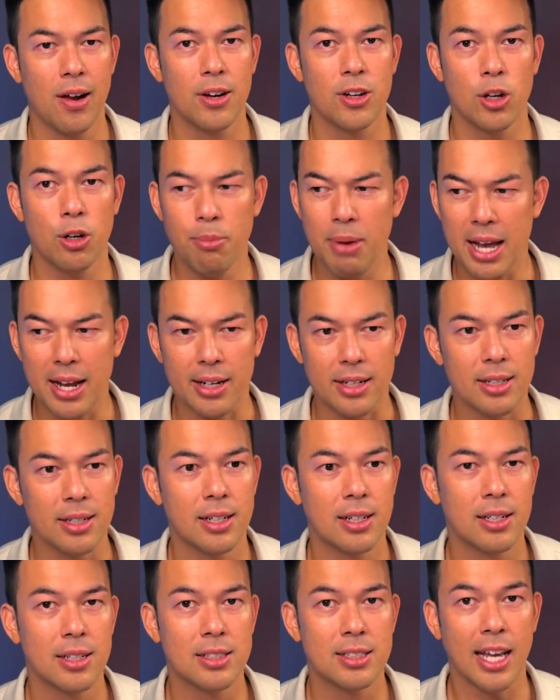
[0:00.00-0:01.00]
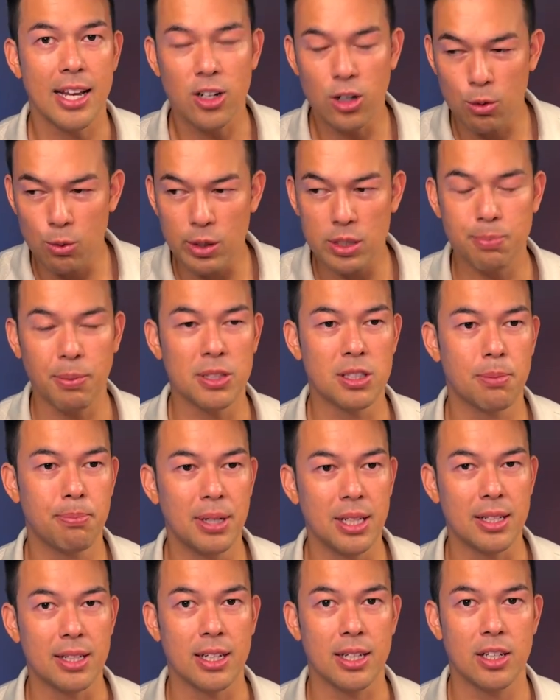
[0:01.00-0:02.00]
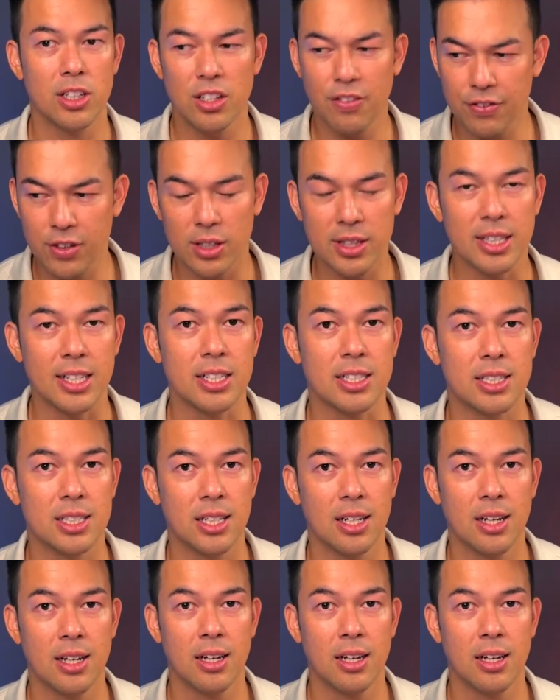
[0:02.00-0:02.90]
You're a man. Take on responsibility. You've got this.